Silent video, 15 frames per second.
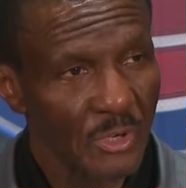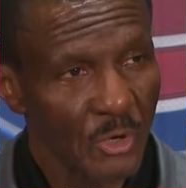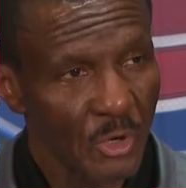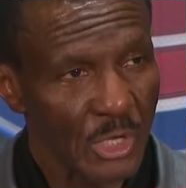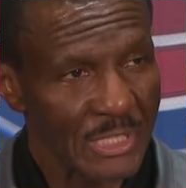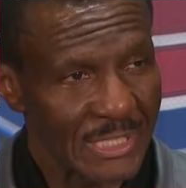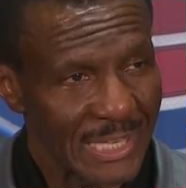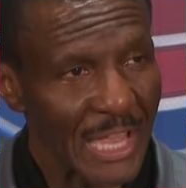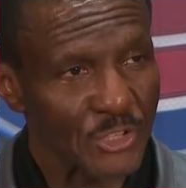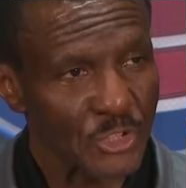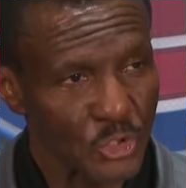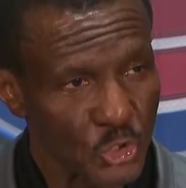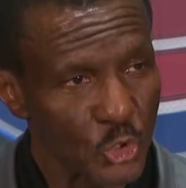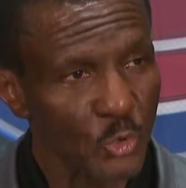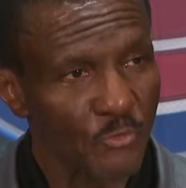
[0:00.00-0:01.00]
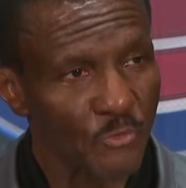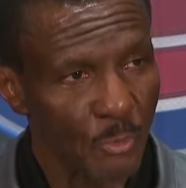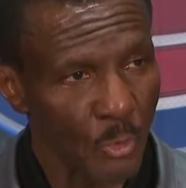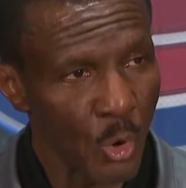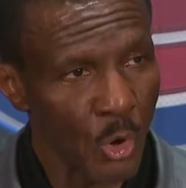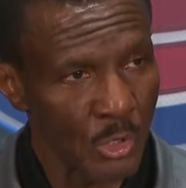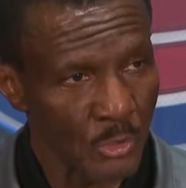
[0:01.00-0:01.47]
It's catch and shoot from
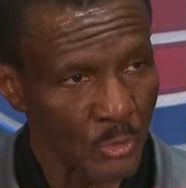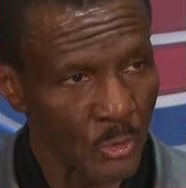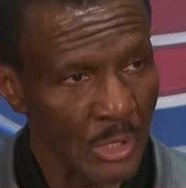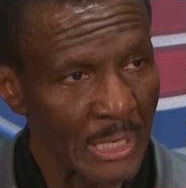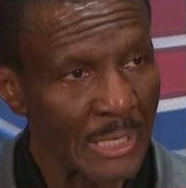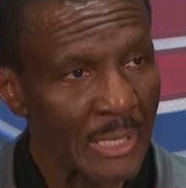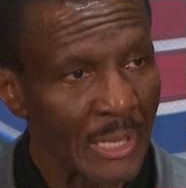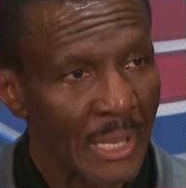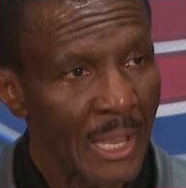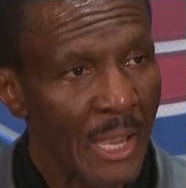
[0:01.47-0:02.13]
corner three.